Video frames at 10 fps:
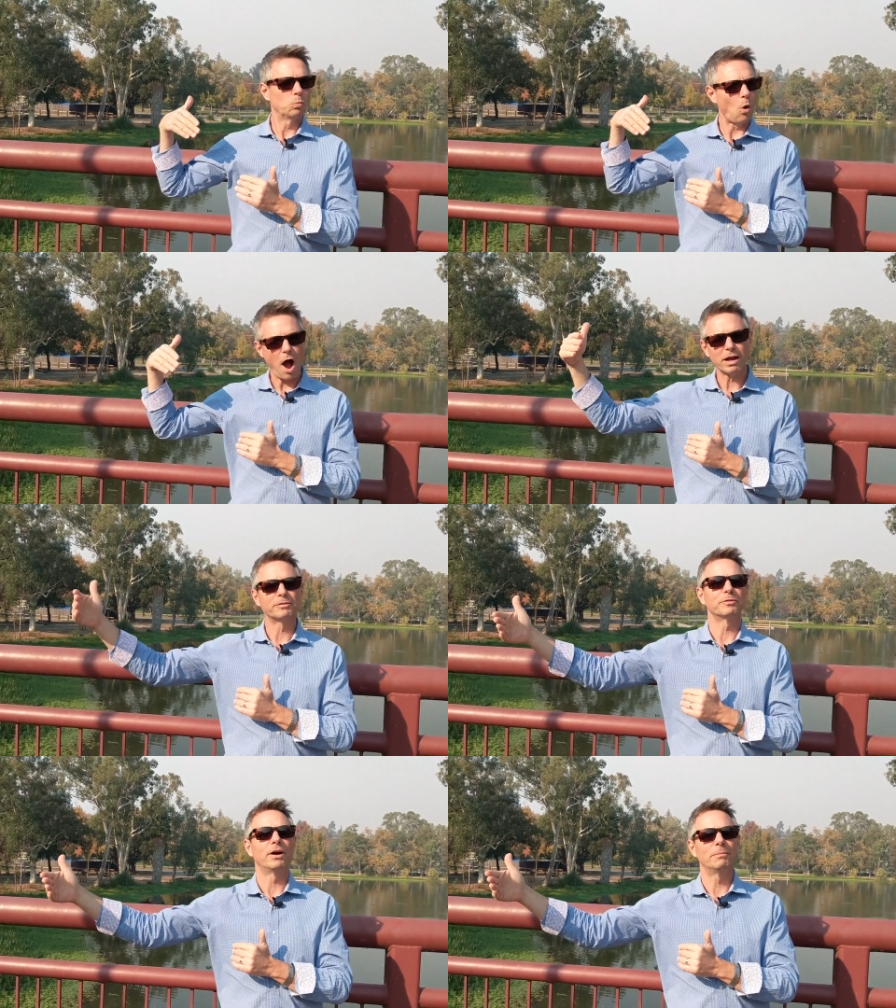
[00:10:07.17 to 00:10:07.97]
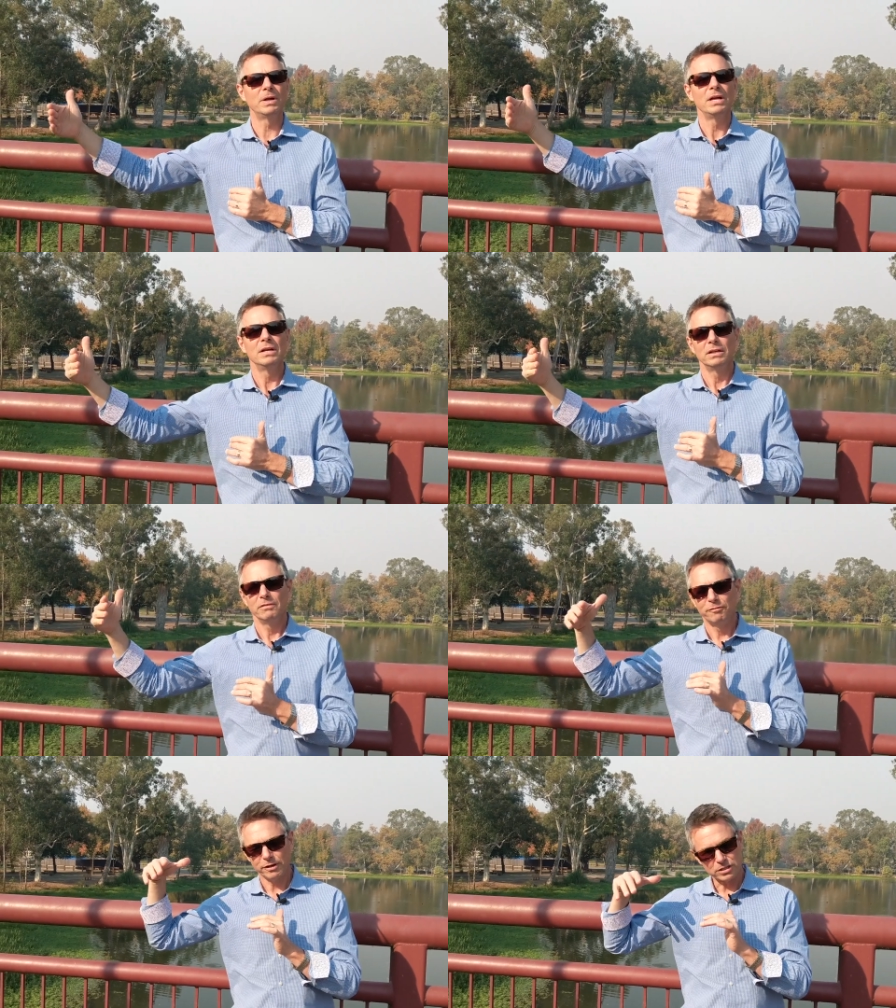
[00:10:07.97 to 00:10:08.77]
can walk from
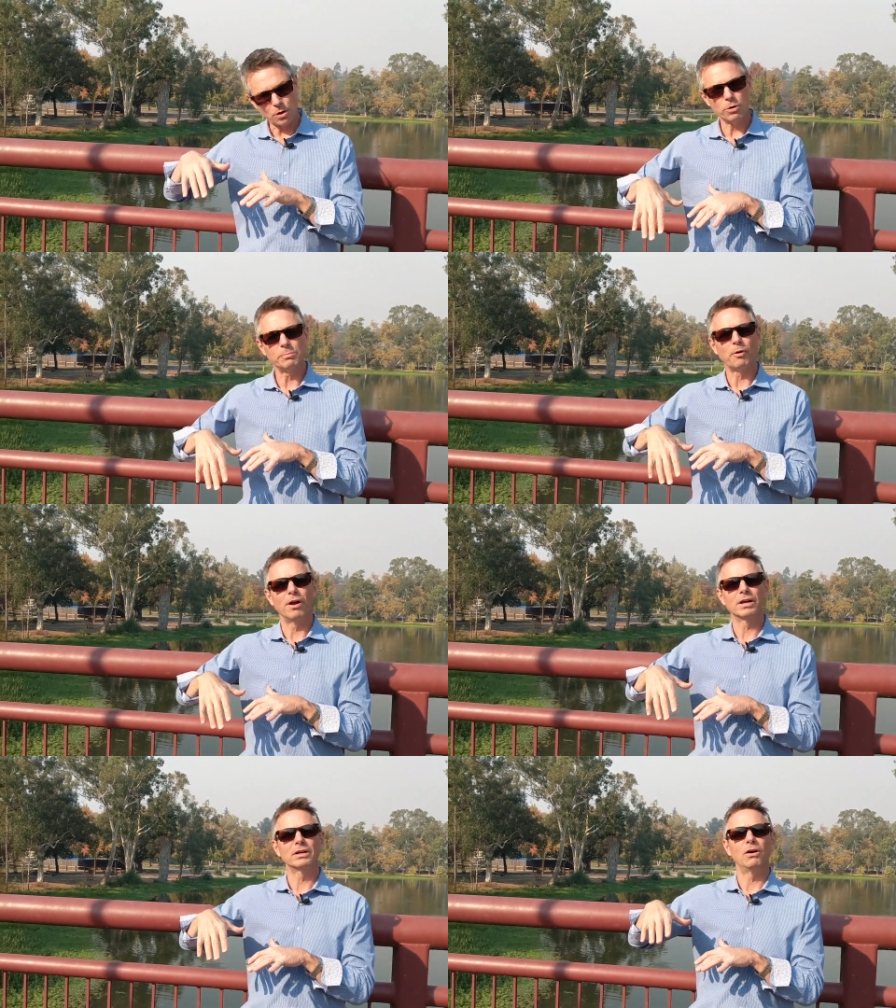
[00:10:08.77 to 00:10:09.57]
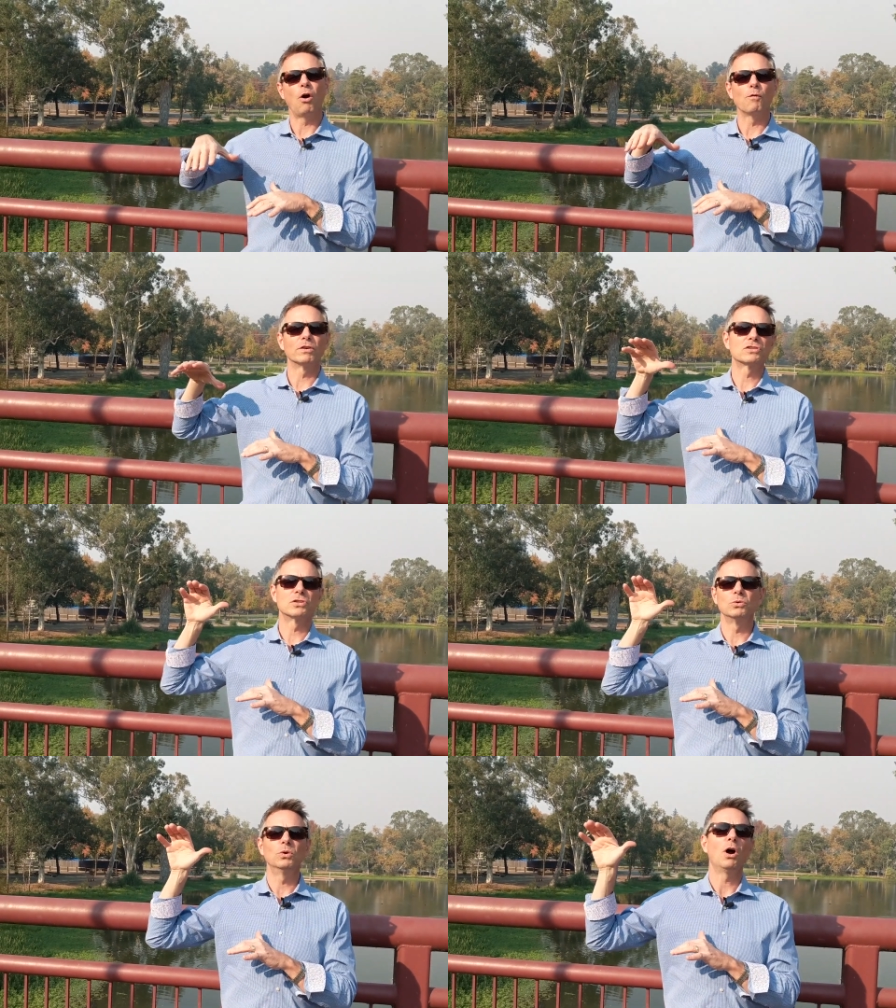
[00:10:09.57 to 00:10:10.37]
Vasona Park over
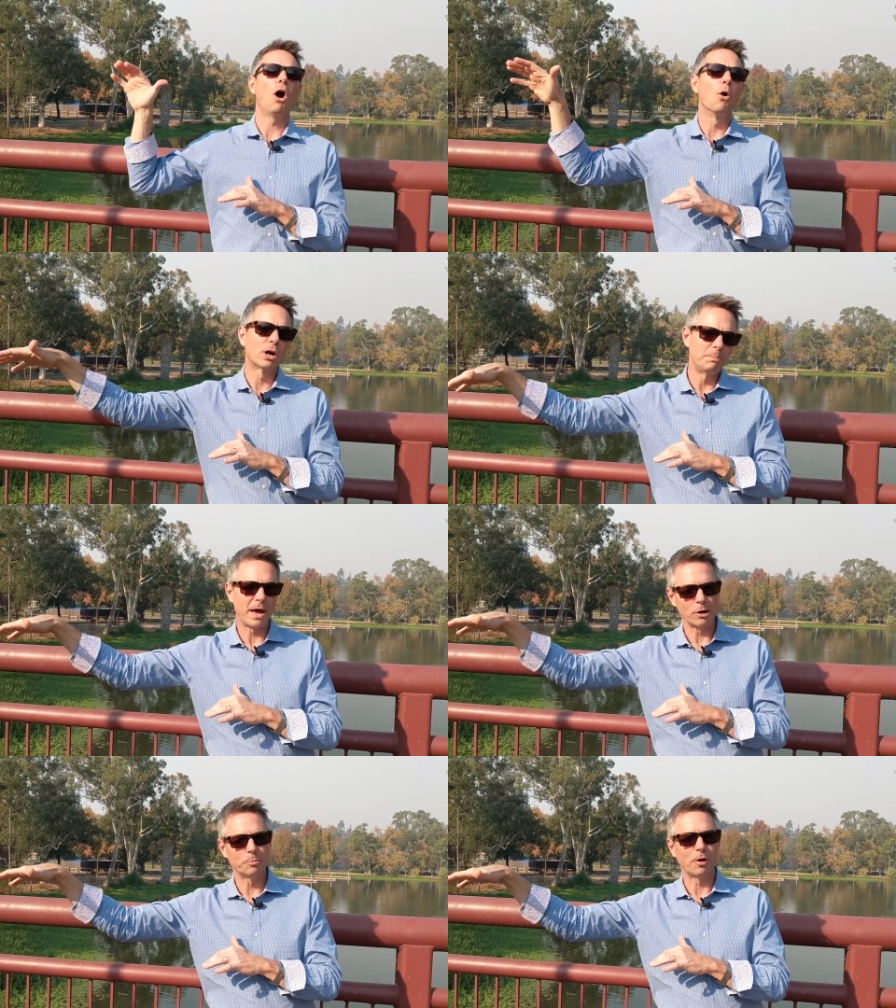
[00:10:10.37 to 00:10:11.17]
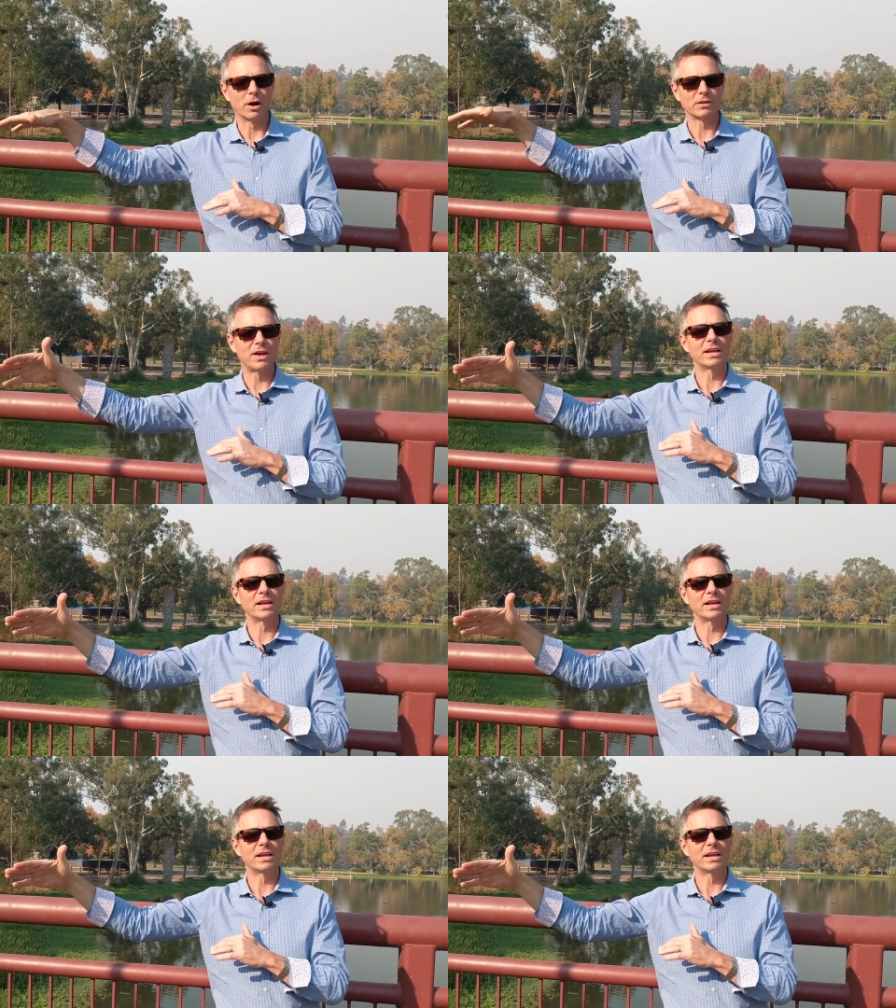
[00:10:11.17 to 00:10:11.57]
to Meadow Park.